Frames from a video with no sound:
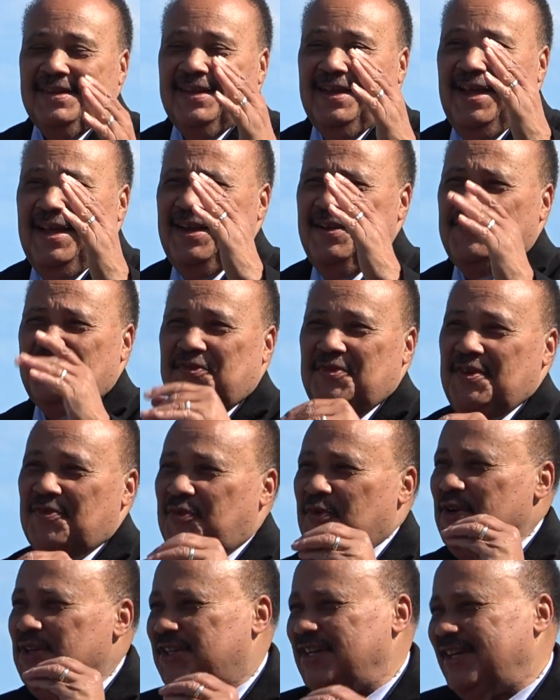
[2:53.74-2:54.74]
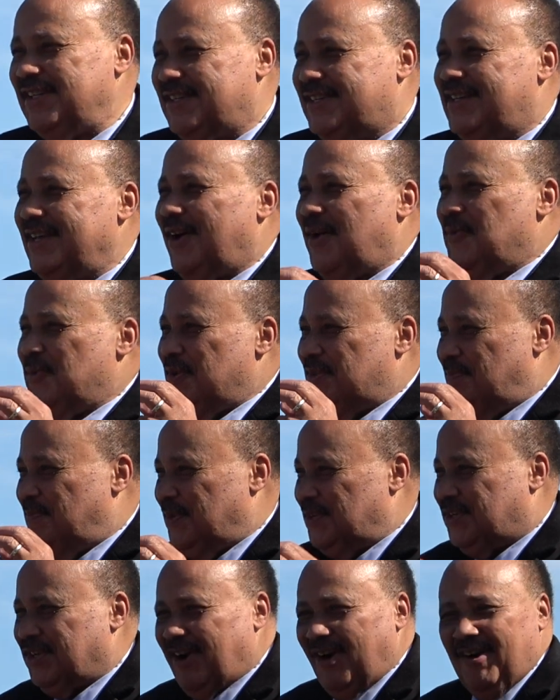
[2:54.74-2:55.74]
and if we just dealt with
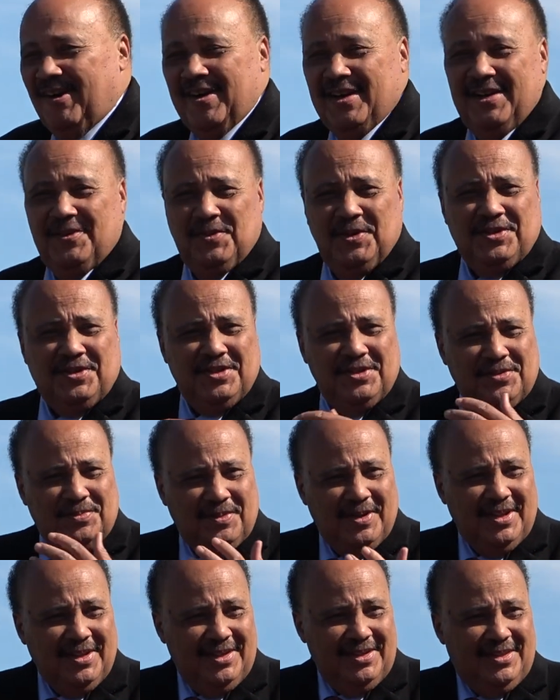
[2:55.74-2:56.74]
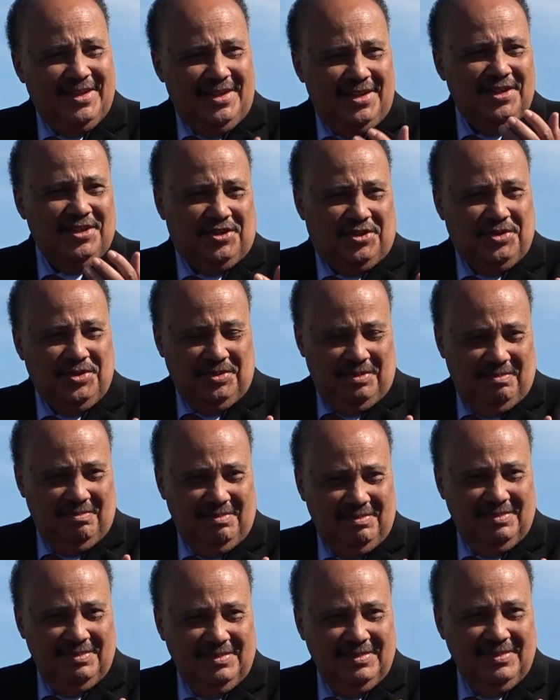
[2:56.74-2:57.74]
majority, which is really the issue,
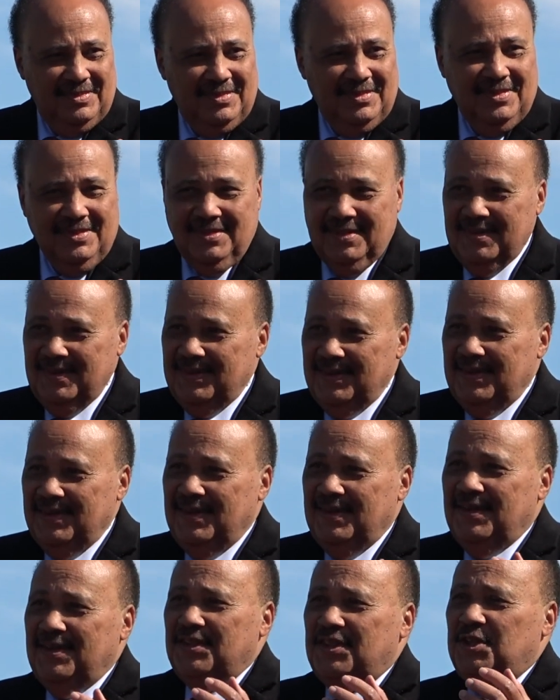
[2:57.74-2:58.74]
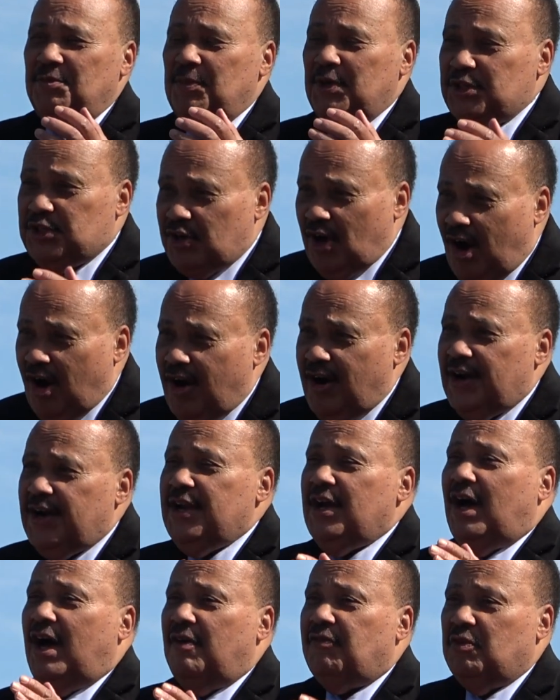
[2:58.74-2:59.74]
the
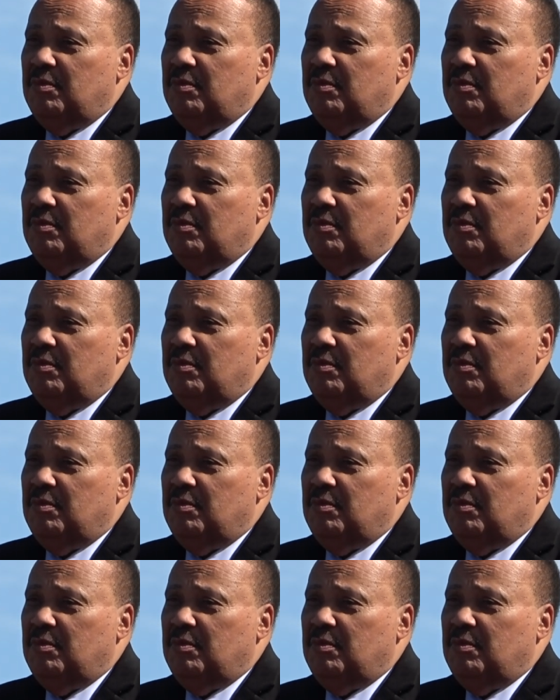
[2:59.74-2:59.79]
majority of